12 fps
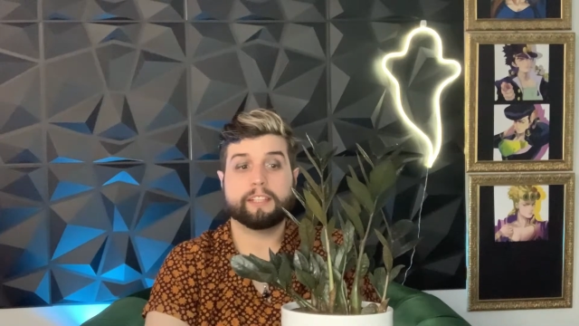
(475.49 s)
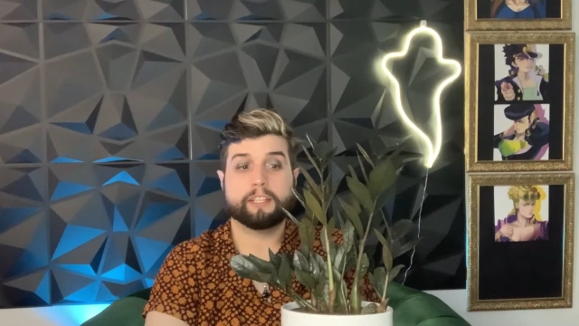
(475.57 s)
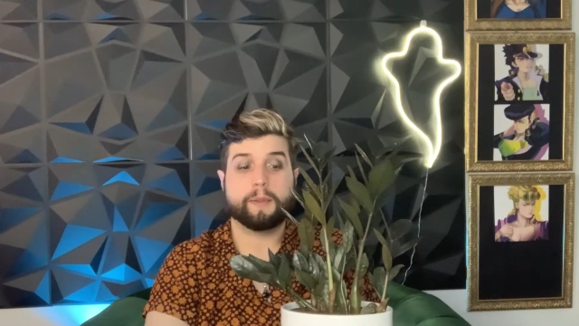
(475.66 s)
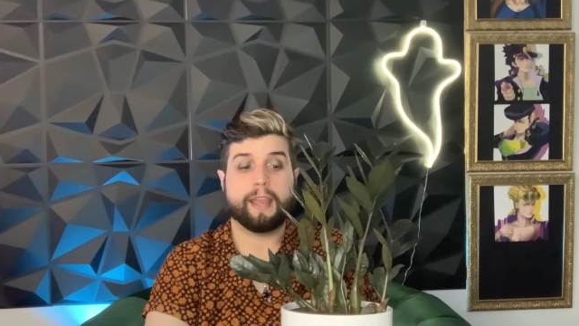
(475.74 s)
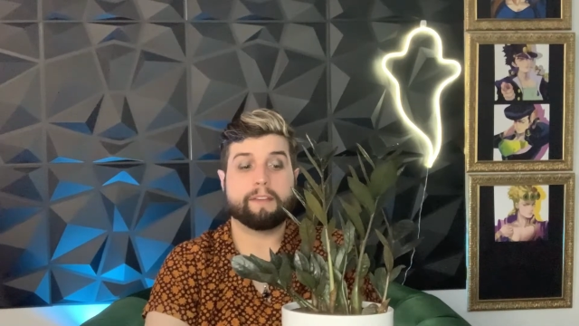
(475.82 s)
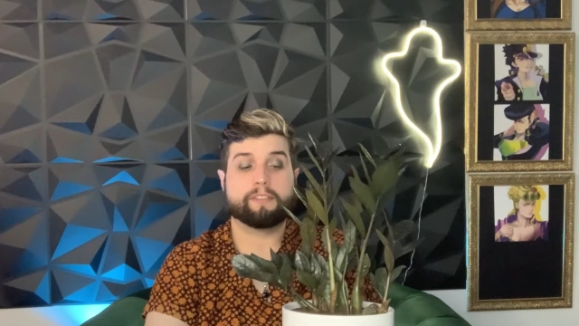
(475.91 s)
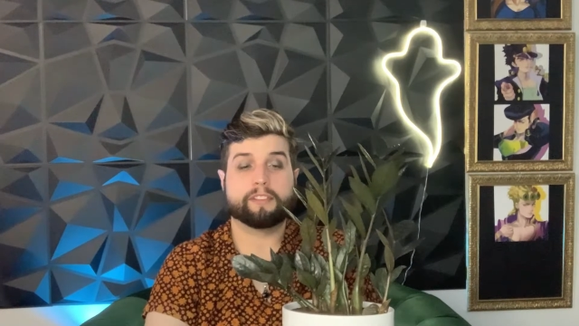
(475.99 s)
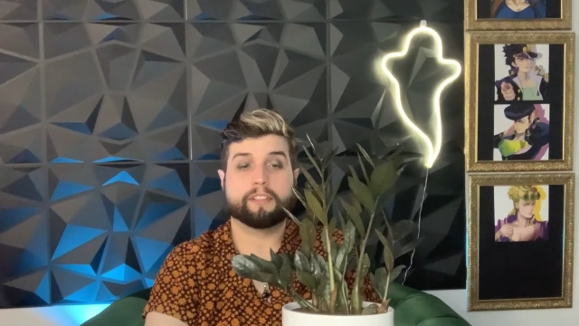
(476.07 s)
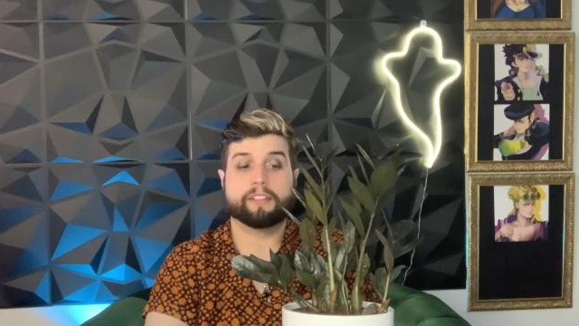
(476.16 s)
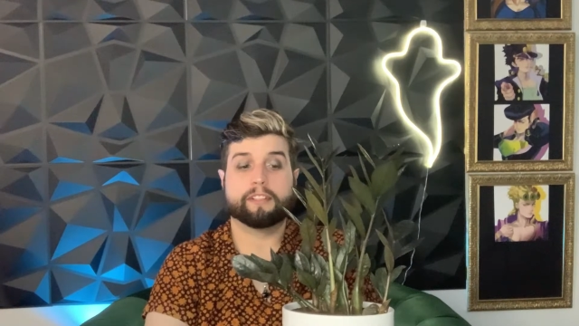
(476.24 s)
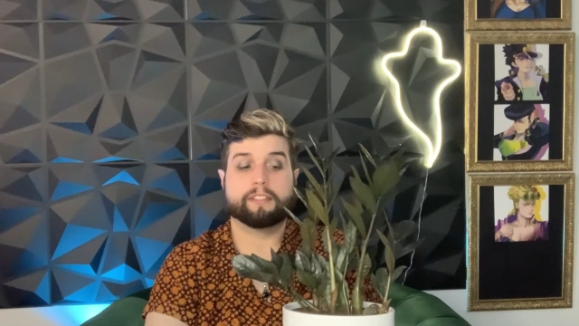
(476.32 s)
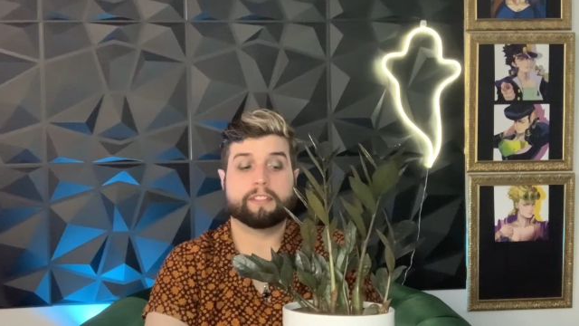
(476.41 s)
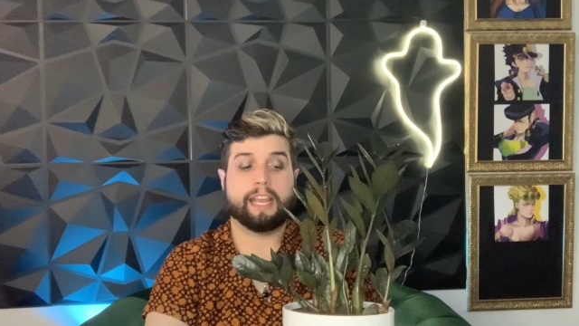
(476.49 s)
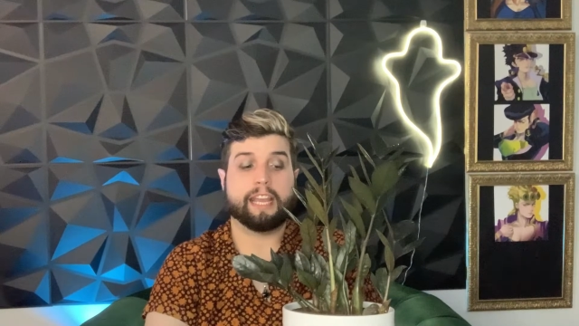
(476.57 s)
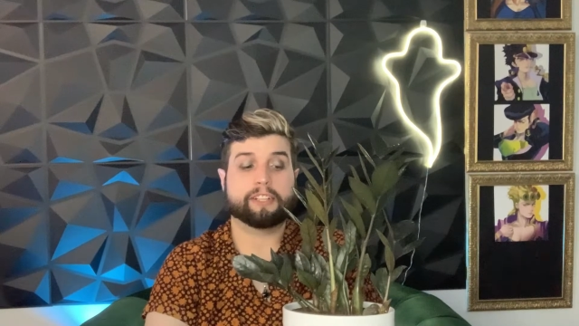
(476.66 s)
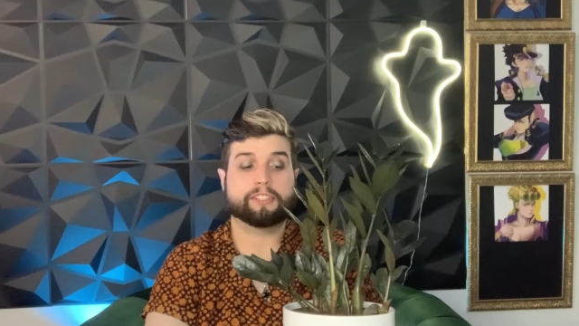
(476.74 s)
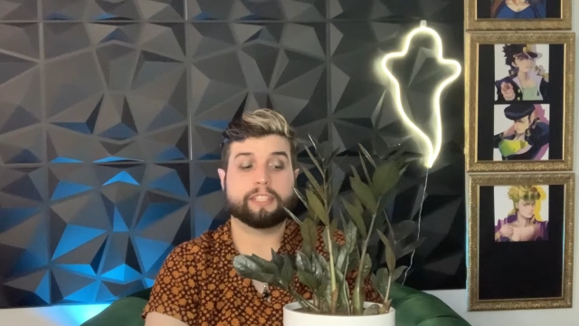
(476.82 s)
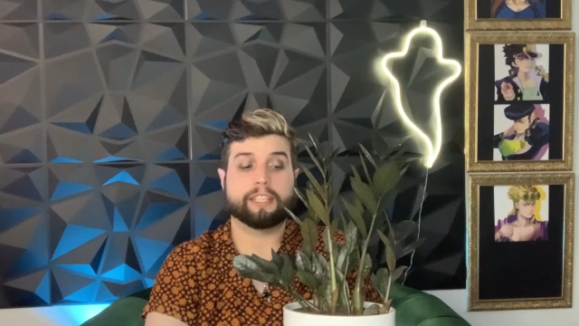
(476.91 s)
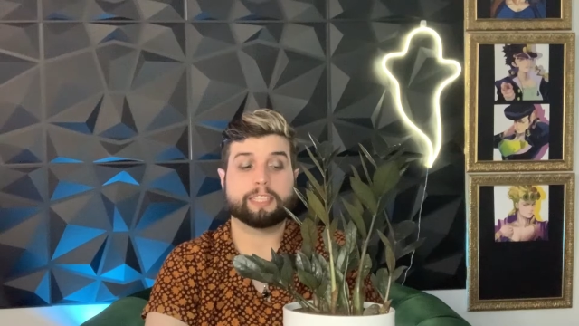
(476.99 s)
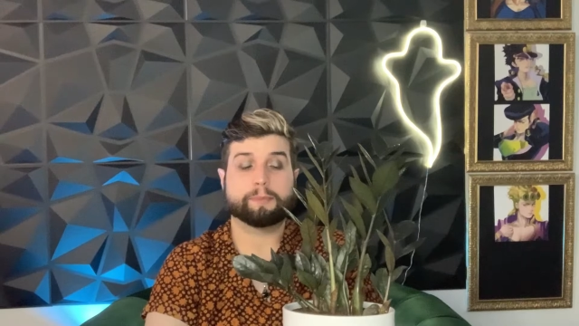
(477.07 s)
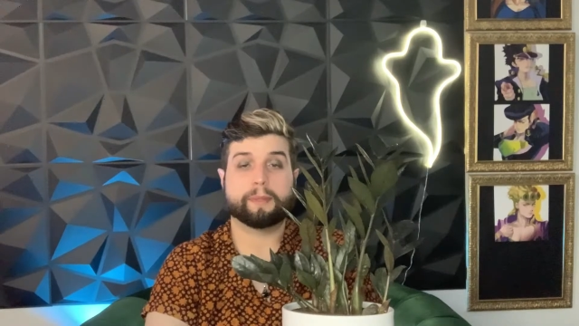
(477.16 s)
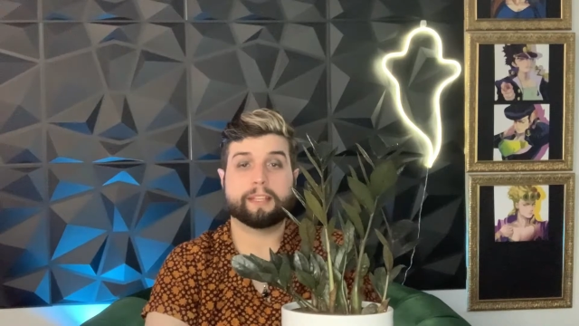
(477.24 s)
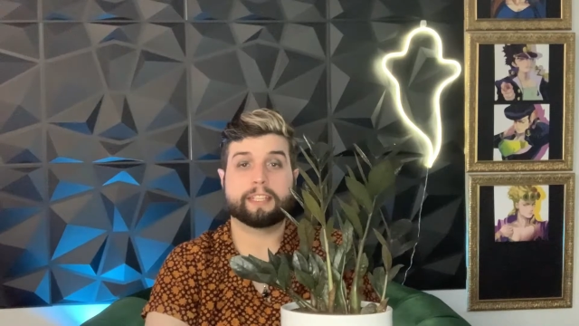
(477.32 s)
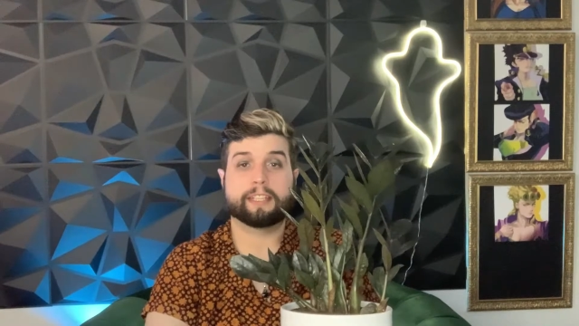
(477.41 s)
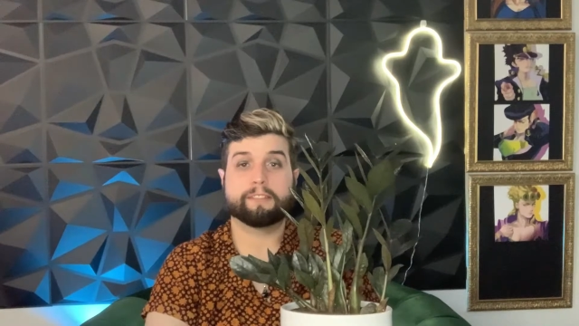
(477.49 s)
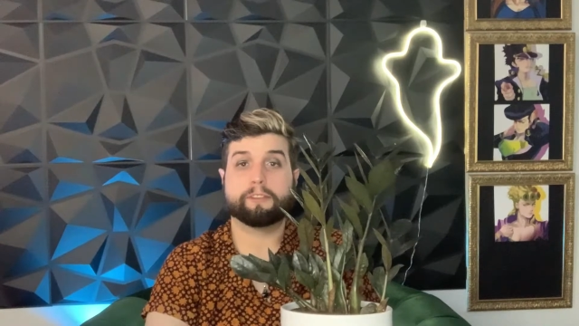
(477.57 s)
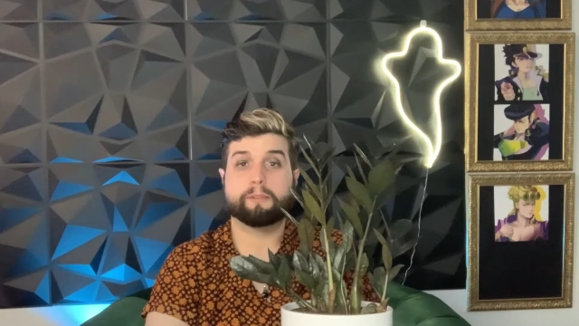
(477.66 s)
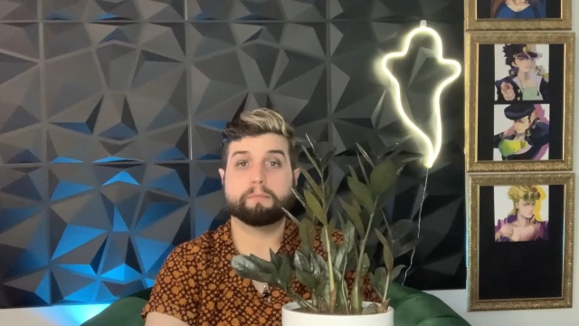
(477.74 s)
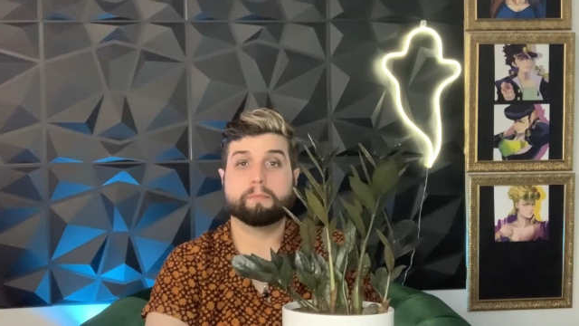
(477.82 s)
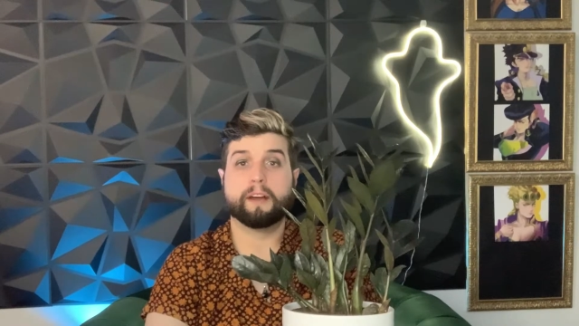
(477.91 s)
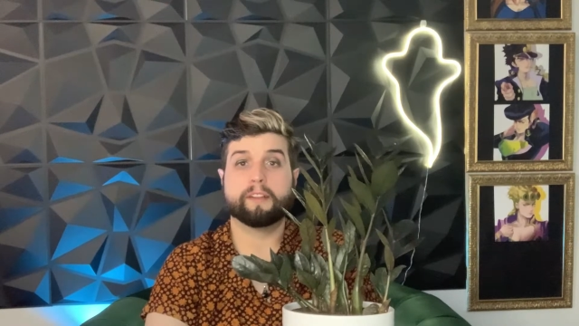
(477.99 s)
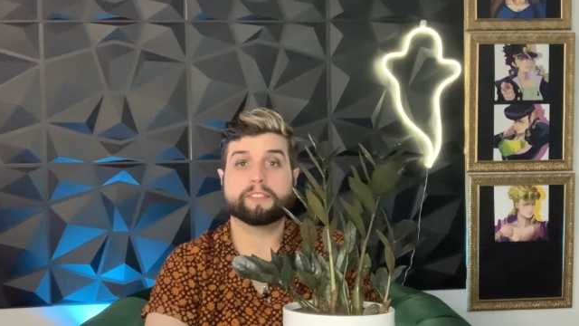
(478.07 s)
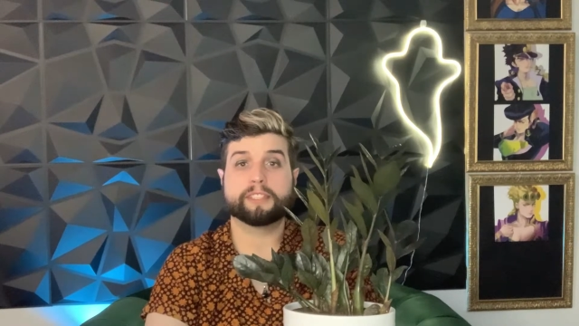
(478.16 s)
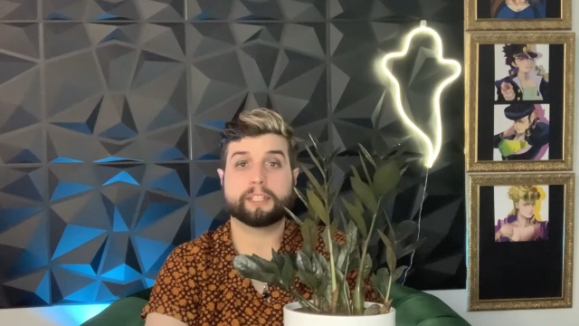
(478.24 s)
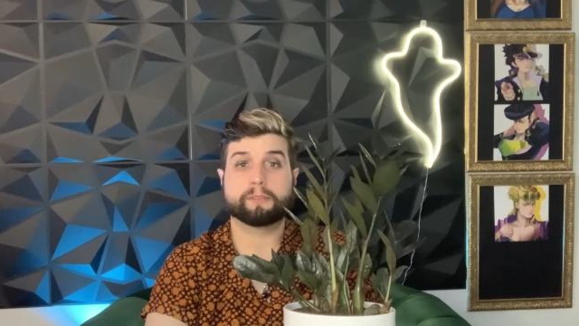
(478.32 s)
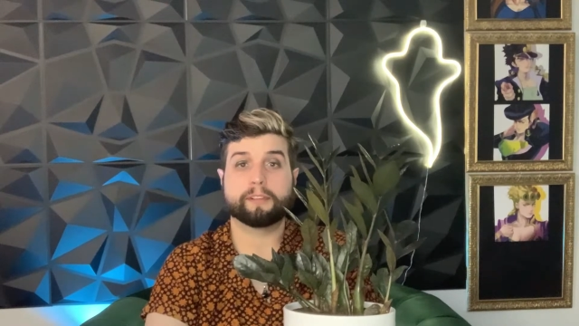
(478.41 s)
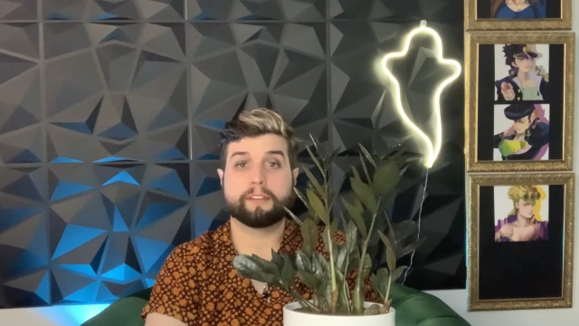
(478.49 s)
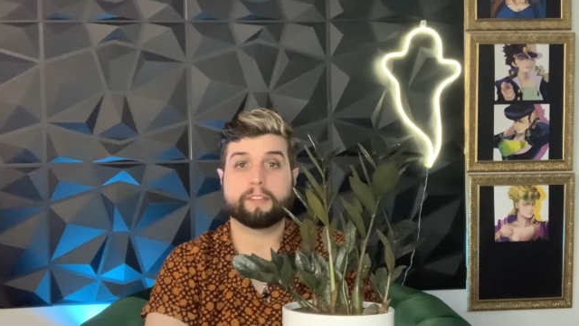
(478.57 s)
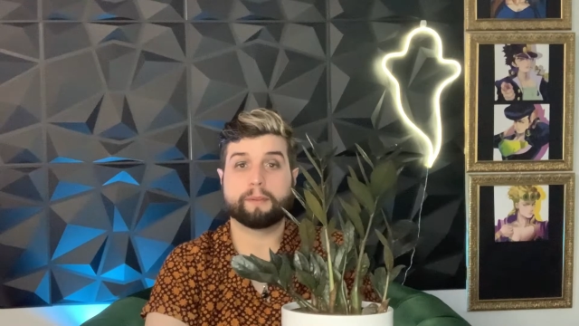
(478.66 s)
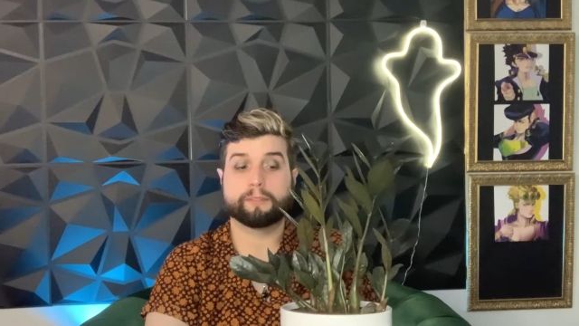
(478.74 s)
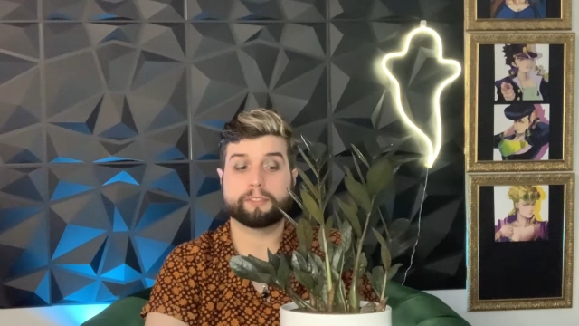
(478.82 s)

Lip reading: You have to actually like spend like a few months to get rid of them.